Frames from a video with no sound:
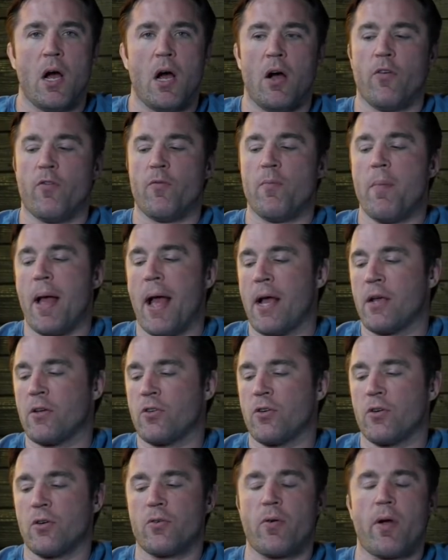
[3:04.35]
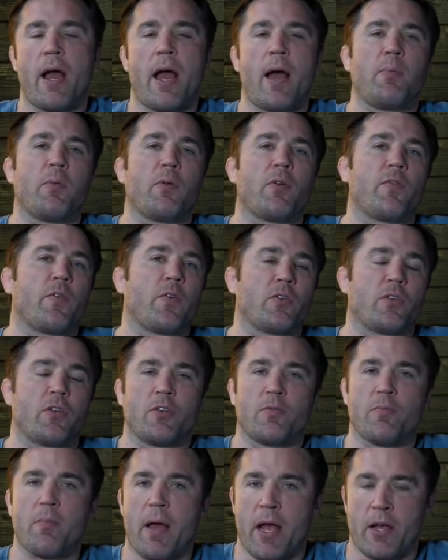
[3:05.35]
of master grappler
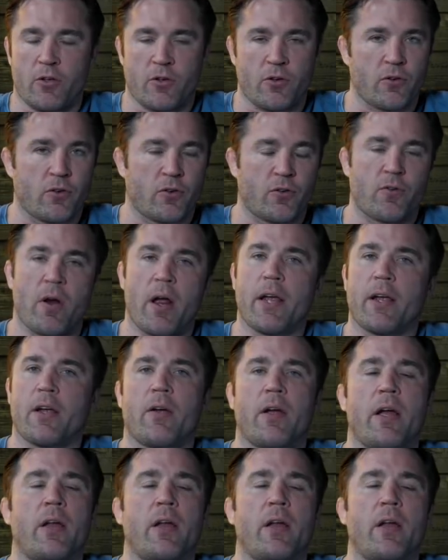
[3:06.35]
versus master striker.